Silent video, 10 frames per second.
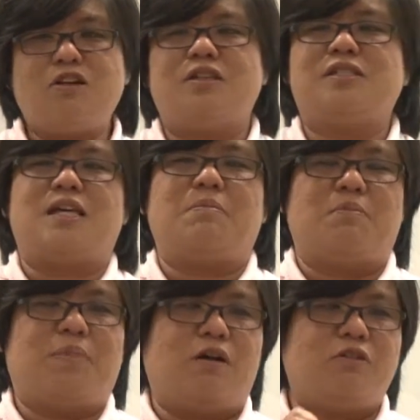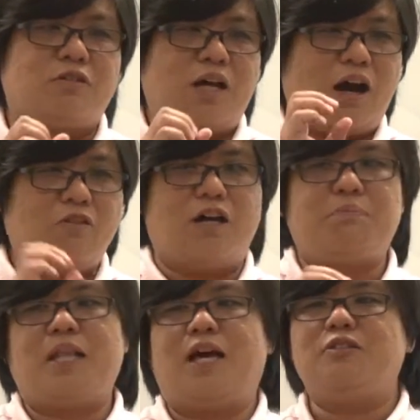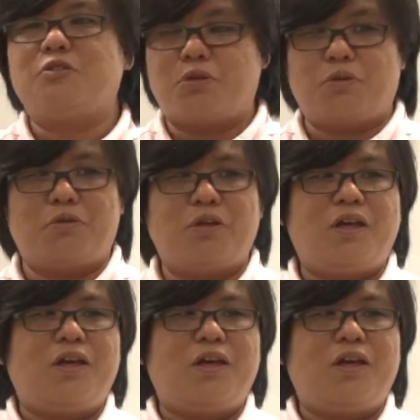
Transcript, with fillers: concept about how a plant grows.